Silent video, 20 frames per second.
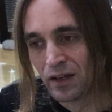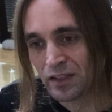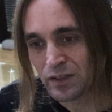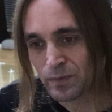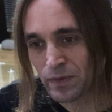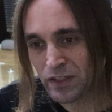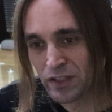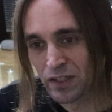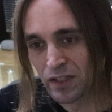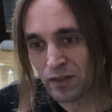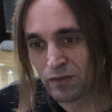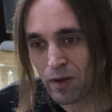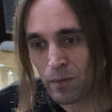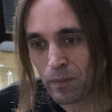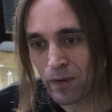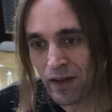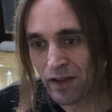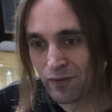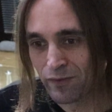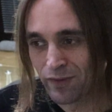especially if I'm
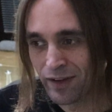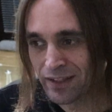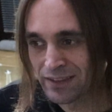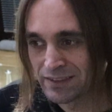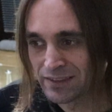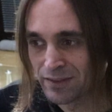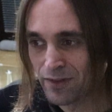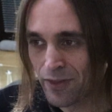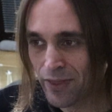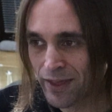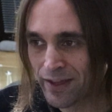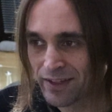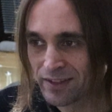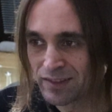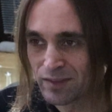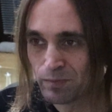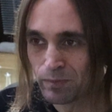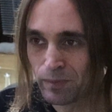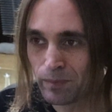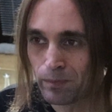playing fast
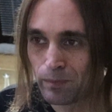things.